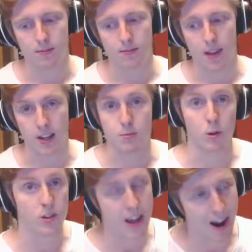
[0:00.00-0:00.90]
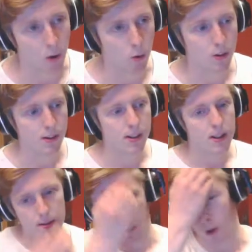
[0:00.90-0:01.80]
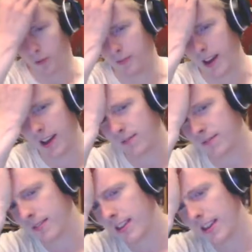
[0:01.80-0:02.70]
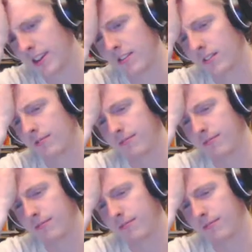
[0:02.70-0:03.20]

export it out, but that is